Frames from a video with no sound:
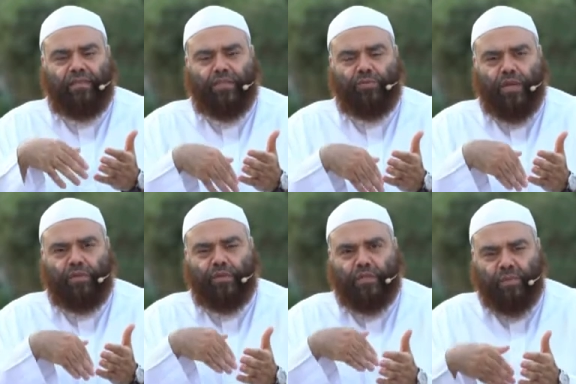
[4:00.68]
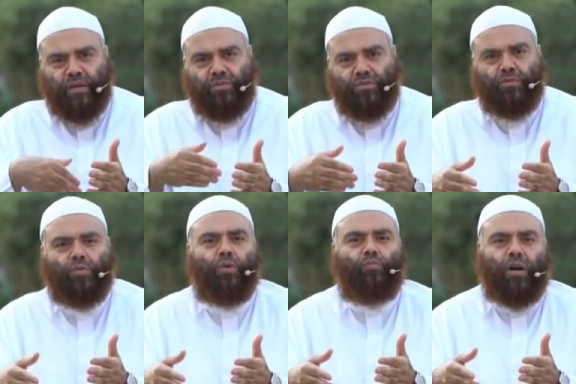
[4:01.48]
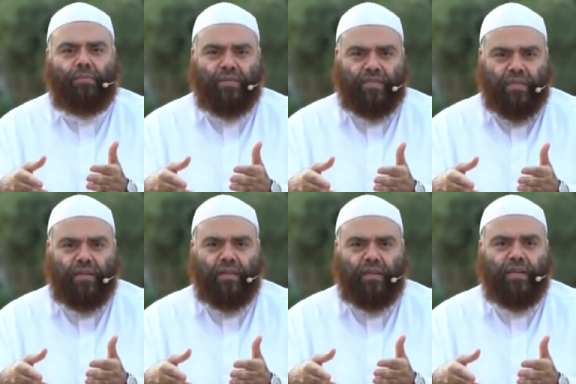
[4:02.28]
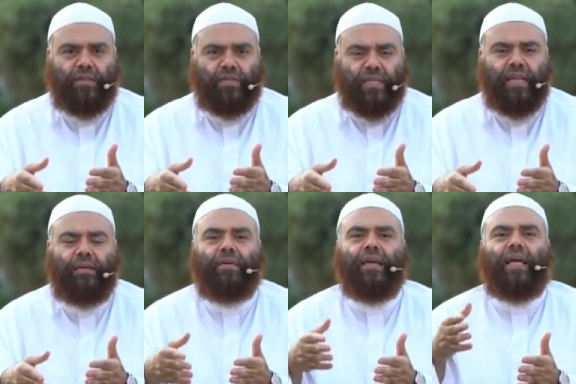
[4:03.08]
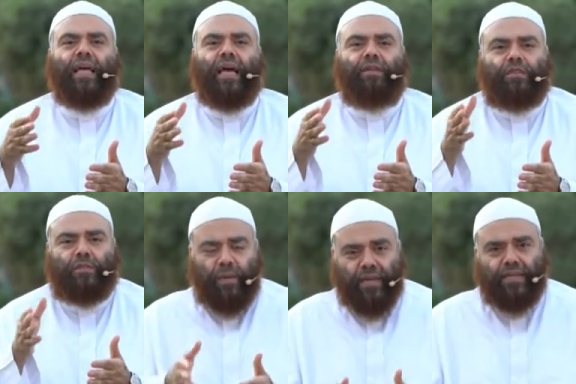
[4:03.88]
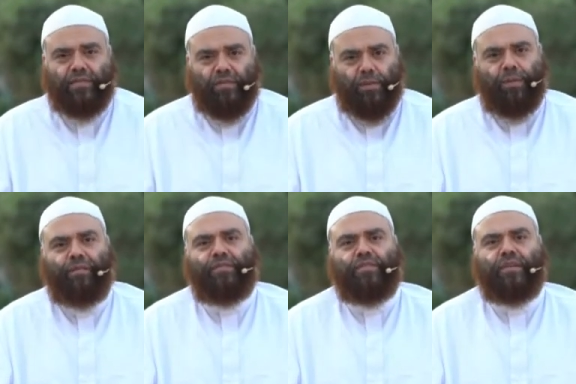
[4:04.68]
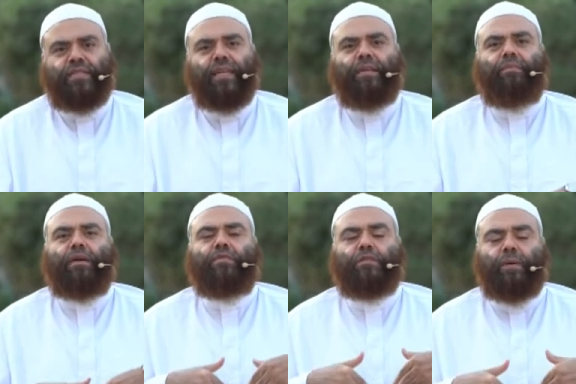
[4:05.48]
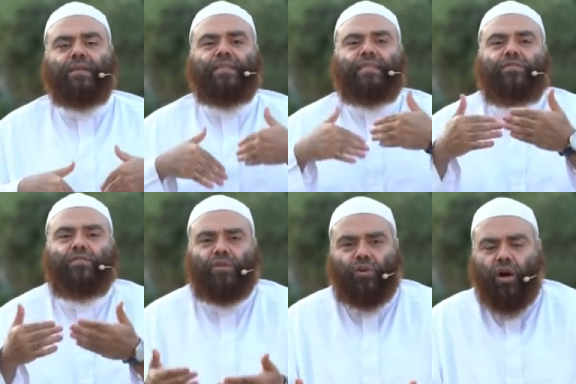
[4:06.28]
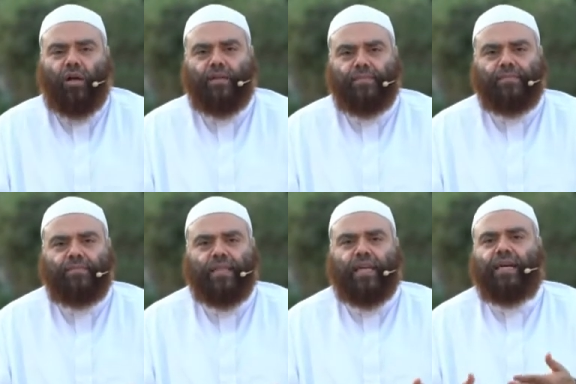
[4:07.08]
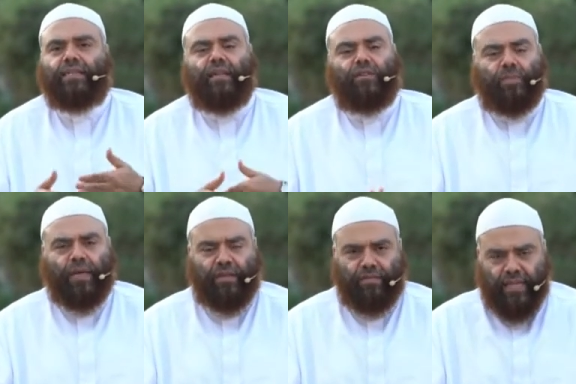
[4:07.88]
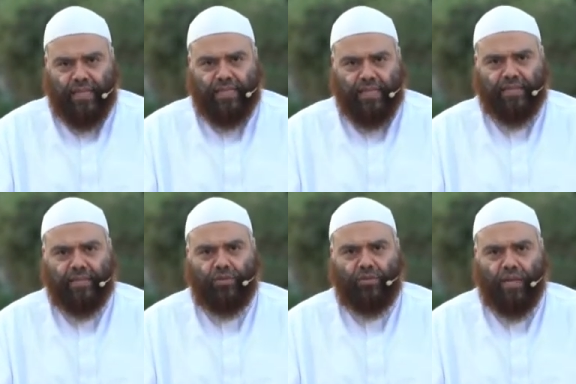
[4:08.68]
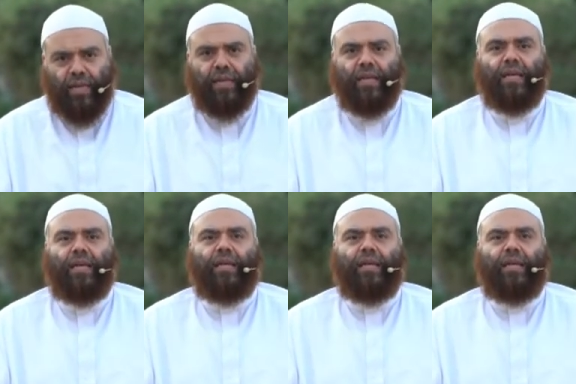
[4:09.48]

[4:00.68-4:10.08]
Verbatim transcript: If they do not respond to you, O Muhammad sallallahu alayhi wasallam, and responding to the Prophet sallallahu by responding to the call, as Allah subhanahu wa ta'ala says in the Quran,